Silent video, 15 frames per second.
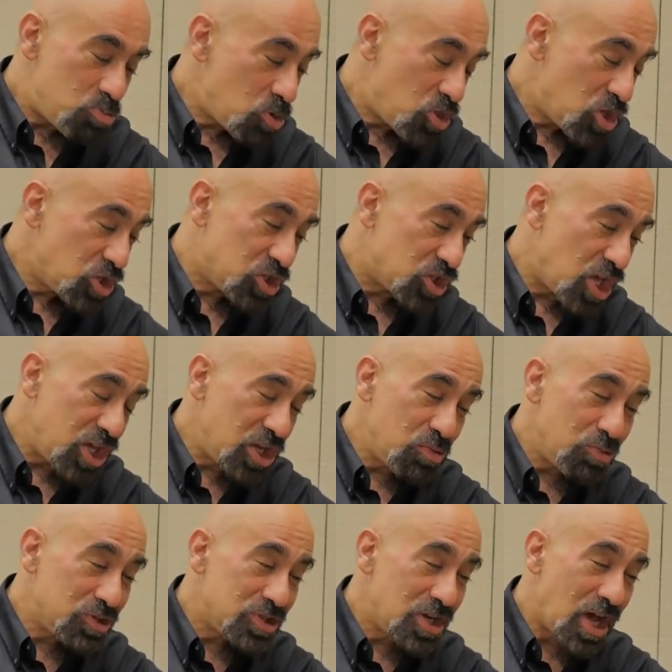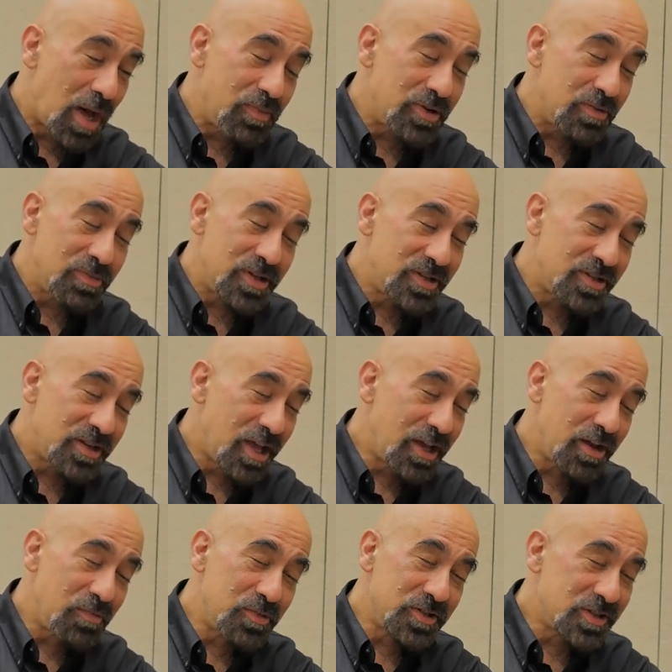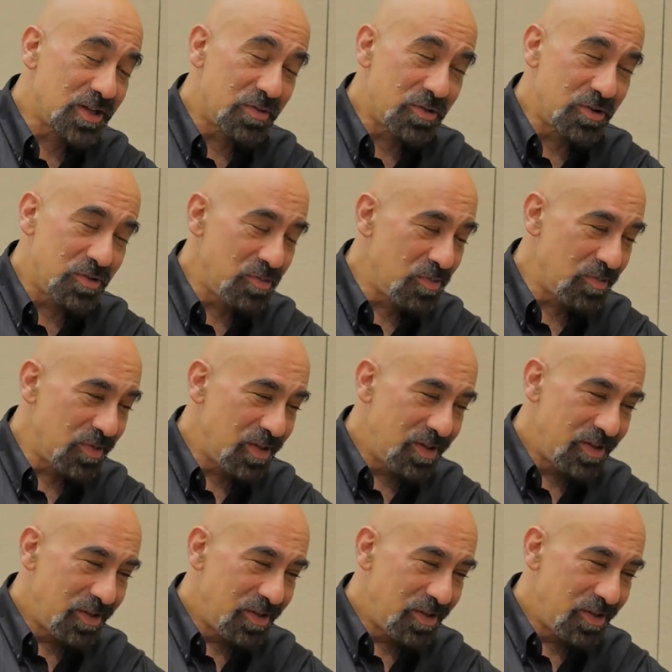You think Sagan was an optimist? Sagan was someone who